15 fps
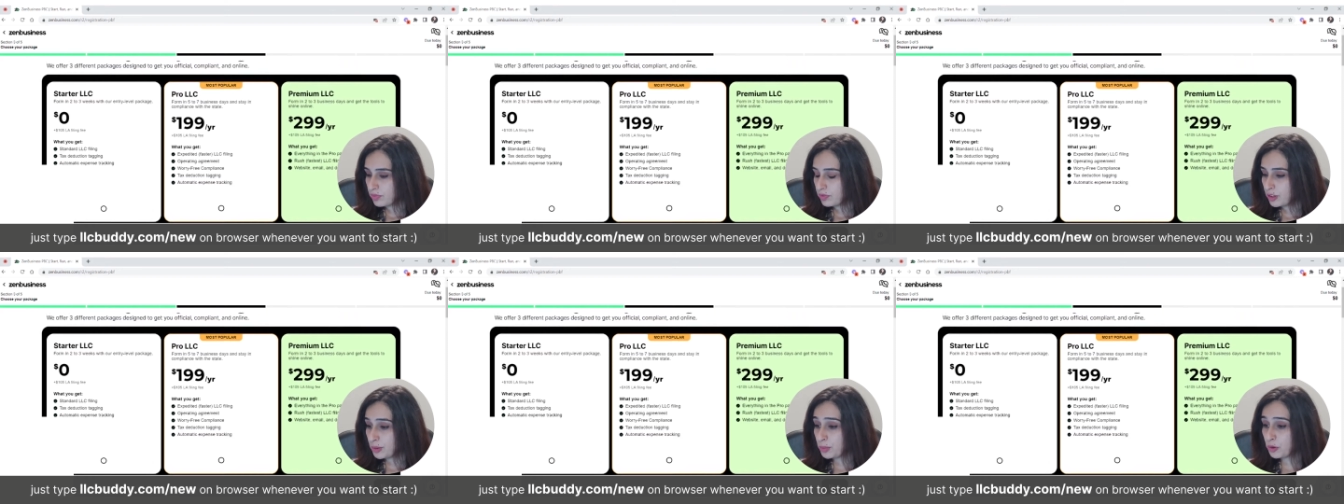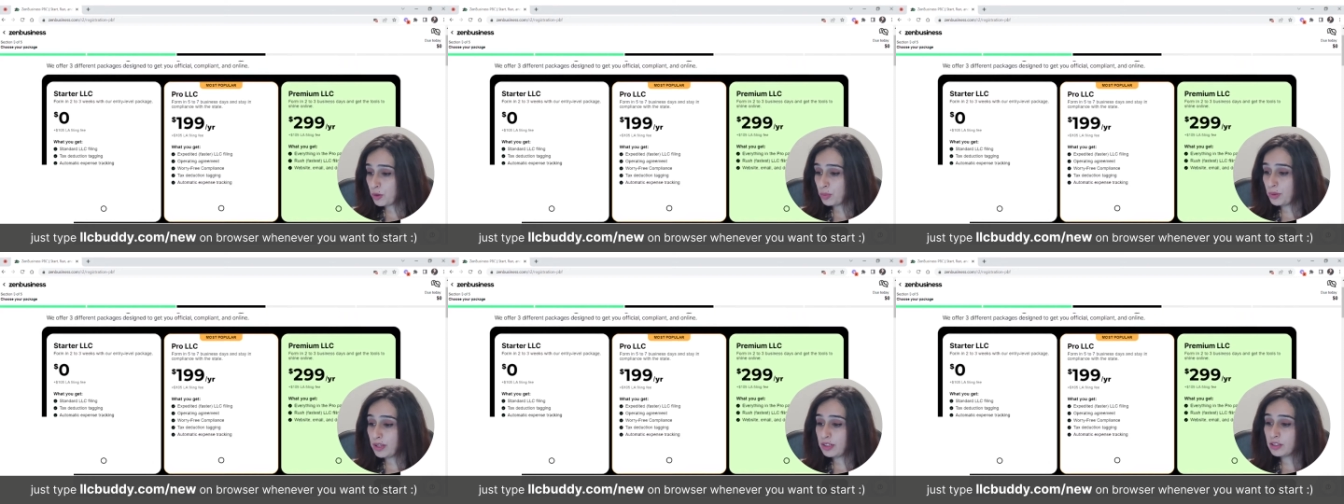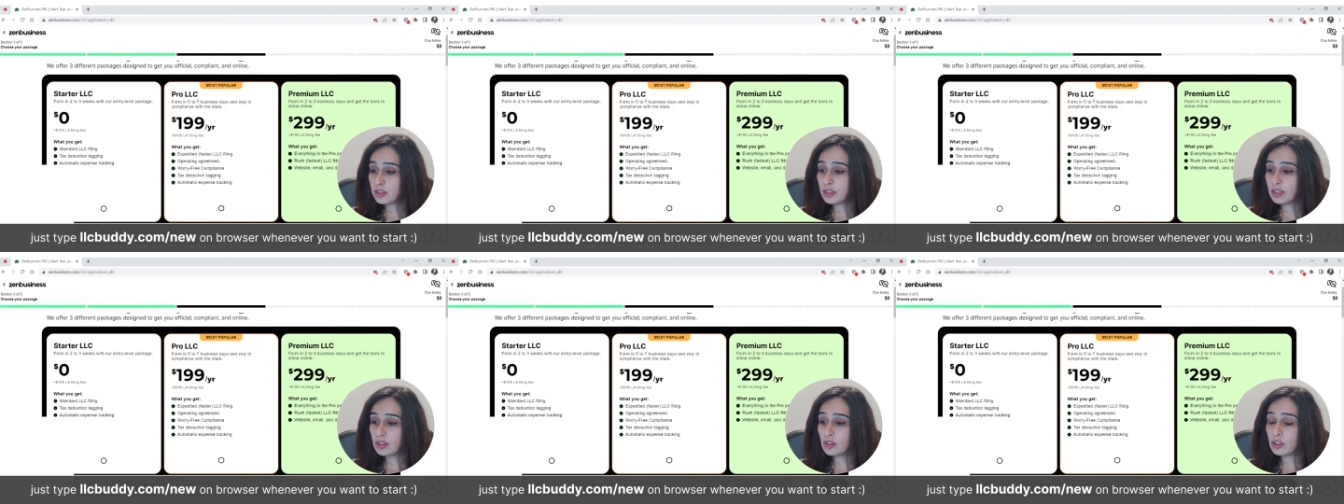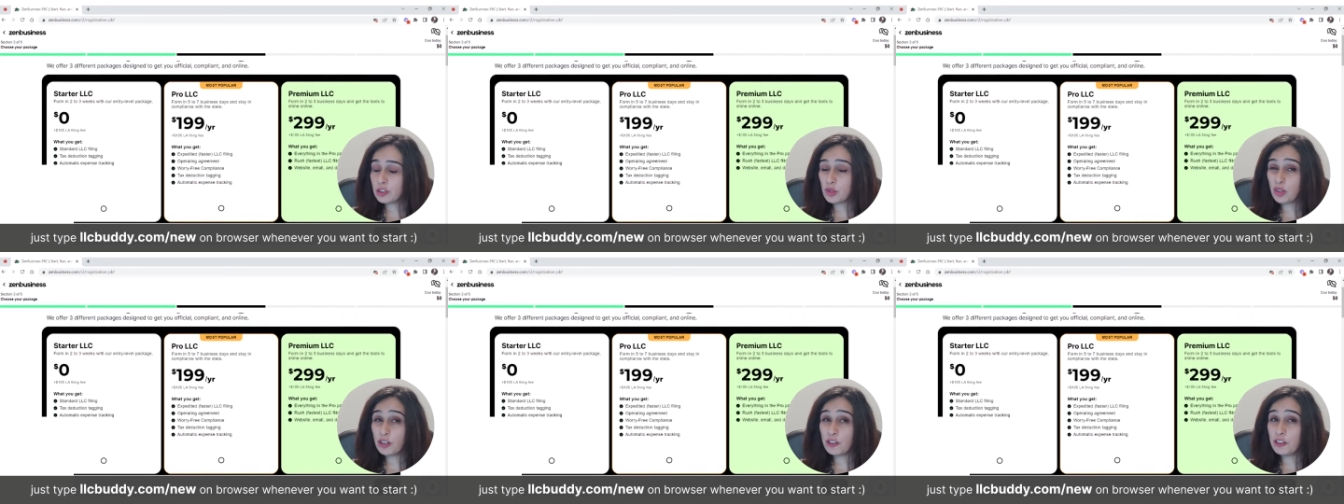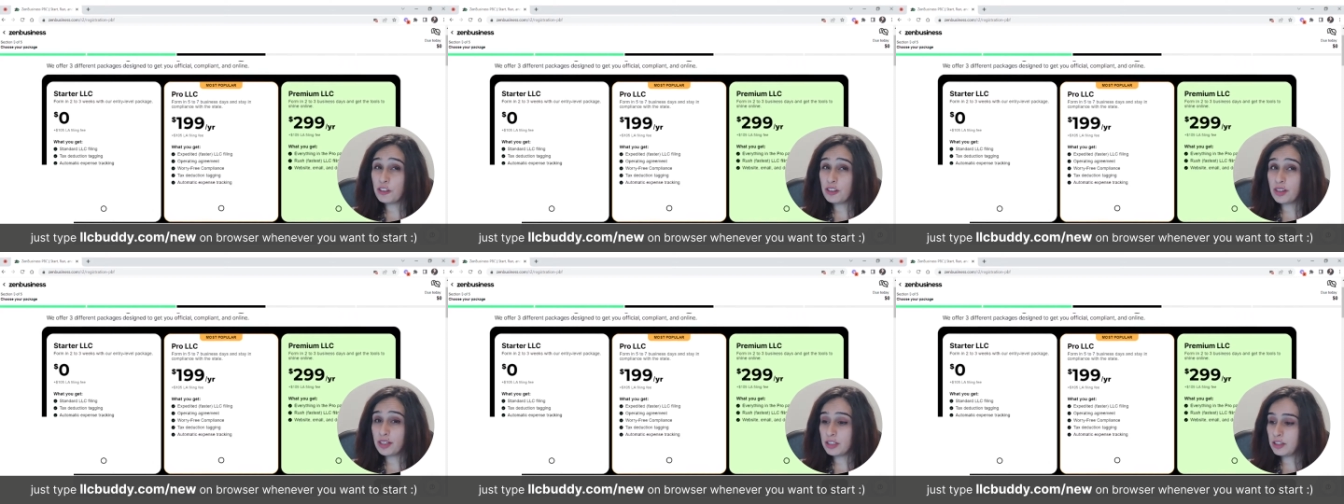The Pro plan is going to cost you
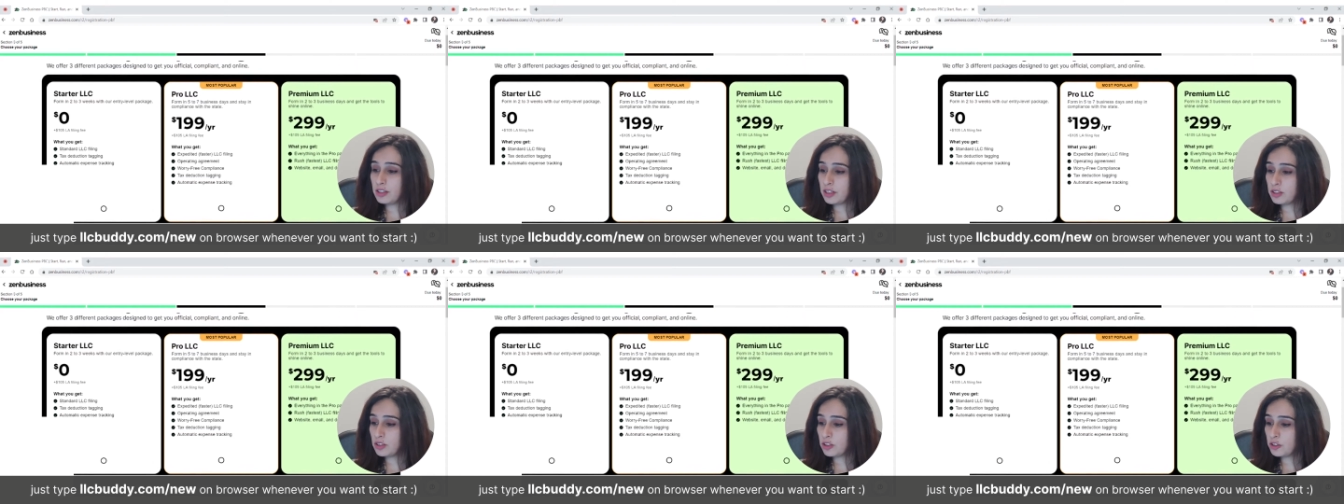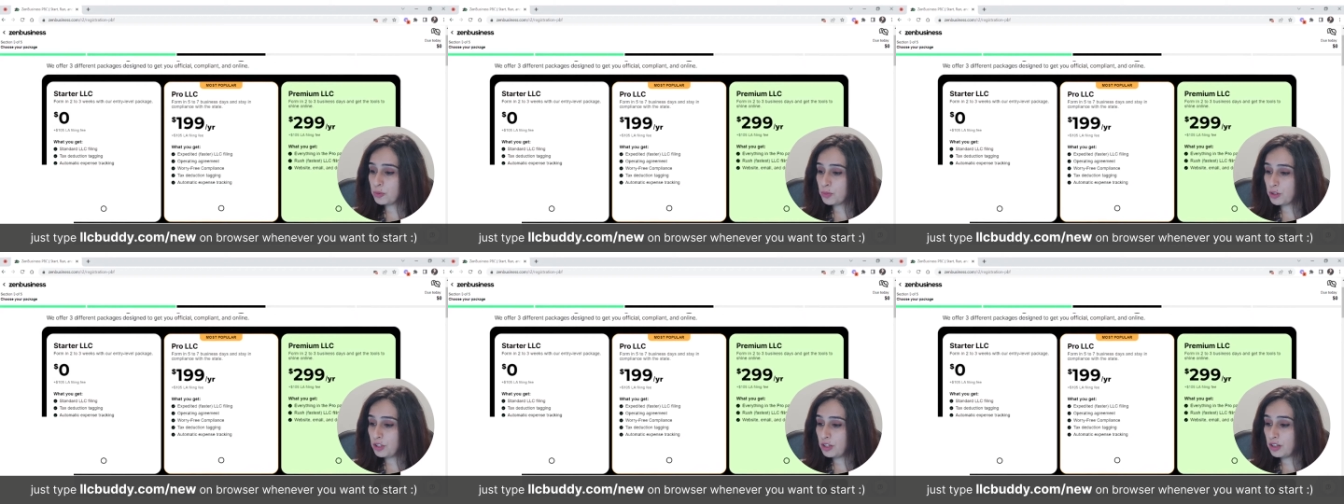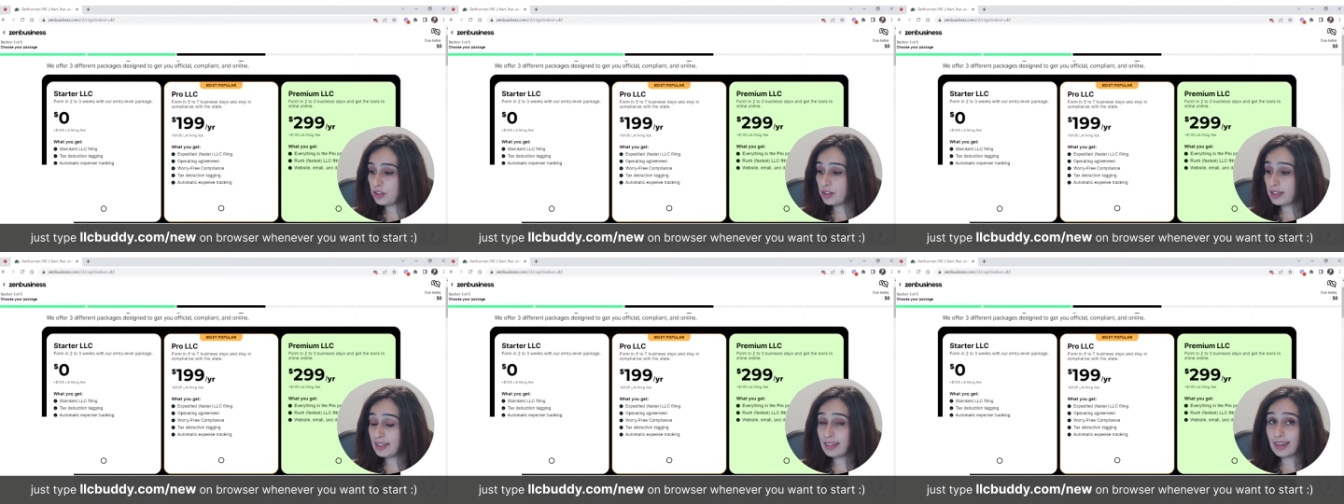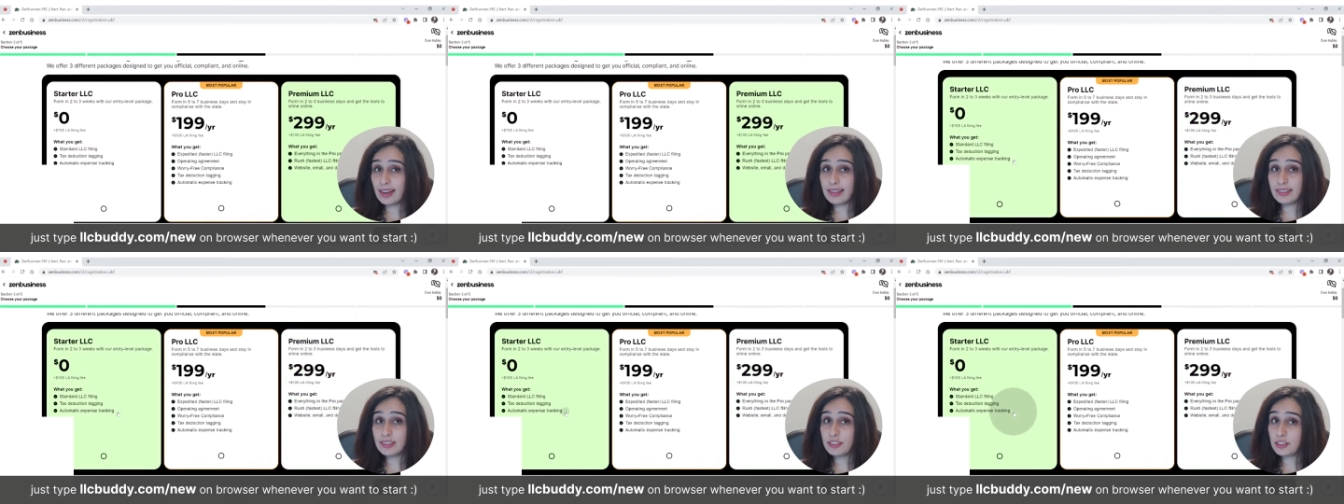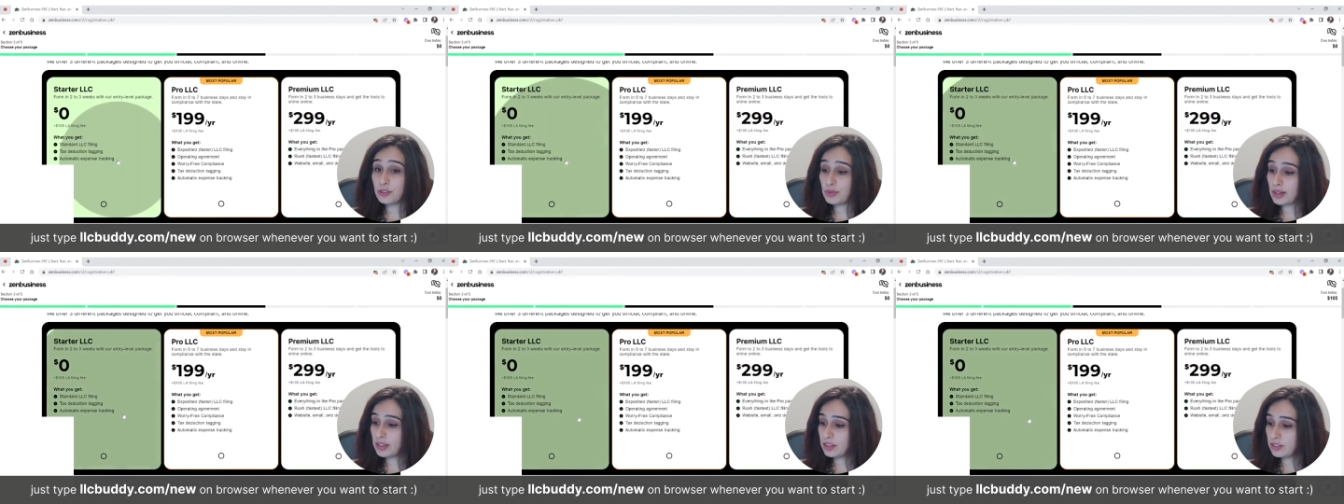$199 per year. It has its
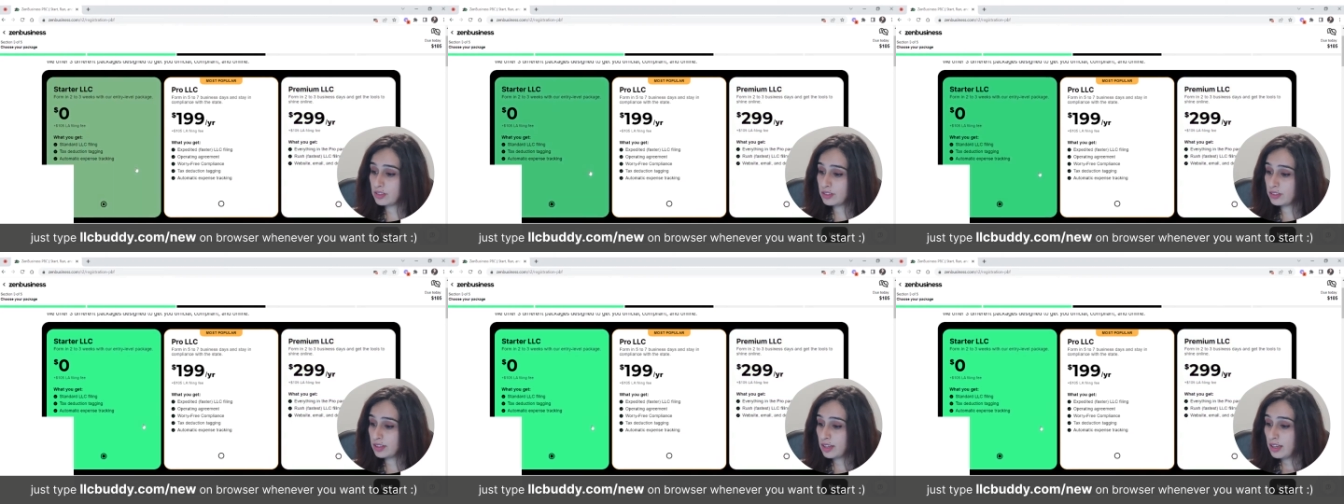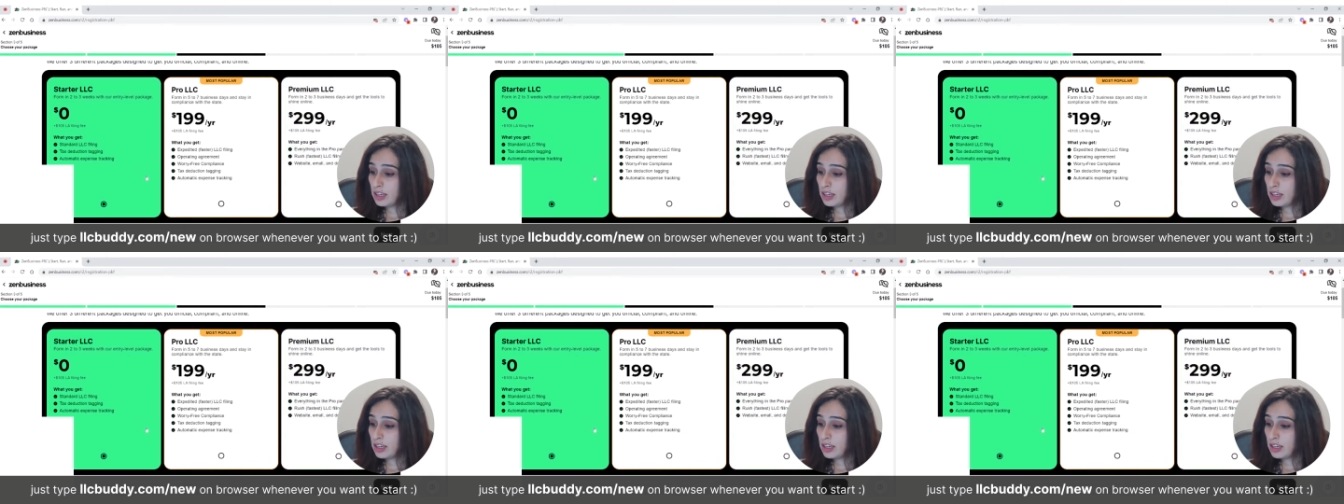advantages.